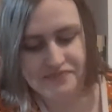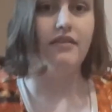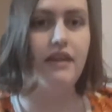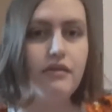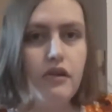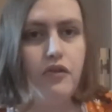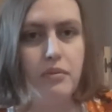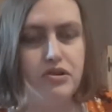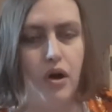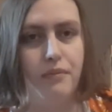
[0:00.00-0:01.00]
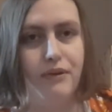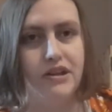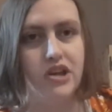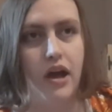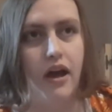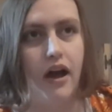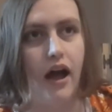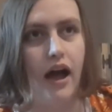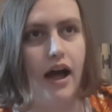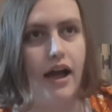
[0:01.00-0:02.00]
These are from a shop which
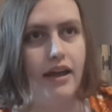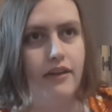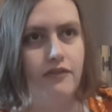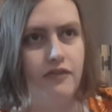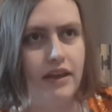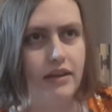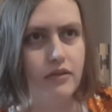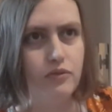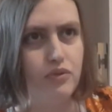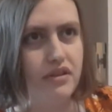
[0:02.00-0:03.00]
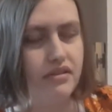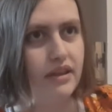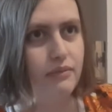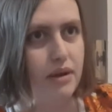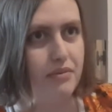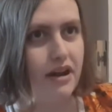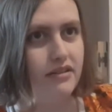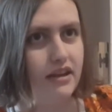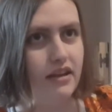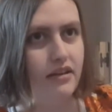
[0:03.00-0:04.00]
I think recently
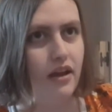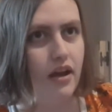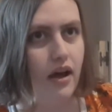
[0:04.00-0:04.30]
rebranded.